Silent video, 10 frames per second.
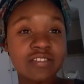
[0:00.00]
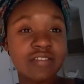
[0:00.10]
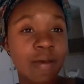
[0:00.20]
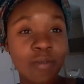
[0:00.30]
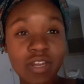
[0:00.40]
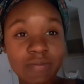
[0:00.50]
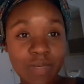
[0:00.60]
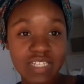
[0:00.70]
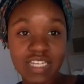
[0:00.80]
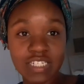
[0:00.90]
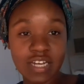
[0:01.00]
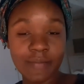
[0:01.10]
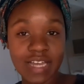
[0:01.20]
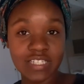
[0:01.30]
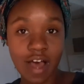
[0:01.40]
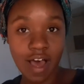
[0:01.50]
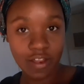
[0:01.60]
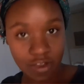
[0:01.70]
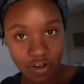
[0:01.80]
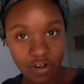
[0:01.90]
I'm going to be teaching my
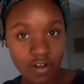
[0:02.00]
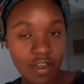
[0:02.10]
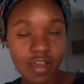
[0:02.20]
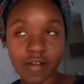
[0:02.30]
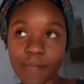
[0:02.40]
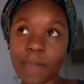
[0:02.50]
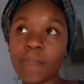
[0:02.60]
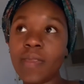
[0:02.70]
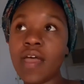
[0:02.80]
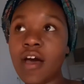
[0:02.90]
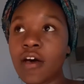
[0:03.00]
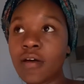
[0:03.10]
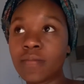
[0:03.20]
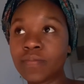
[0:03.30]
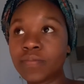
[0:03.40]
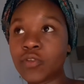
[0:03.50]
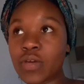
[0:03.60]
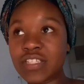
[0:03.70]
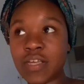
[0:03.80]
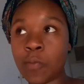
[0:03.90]
toddler, um, doing
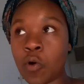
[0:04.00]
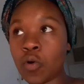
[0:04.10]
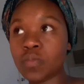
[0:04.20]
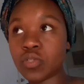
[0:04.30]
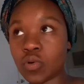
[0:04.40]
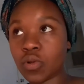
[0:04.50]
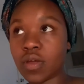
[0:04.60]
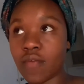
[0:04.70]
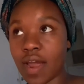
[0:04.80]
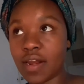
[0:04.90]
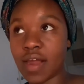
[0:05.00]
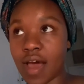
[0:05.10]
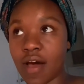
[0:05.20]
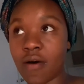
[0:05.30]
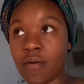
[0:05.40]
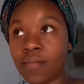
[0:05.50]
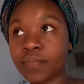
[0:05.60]
some homeschooling right now.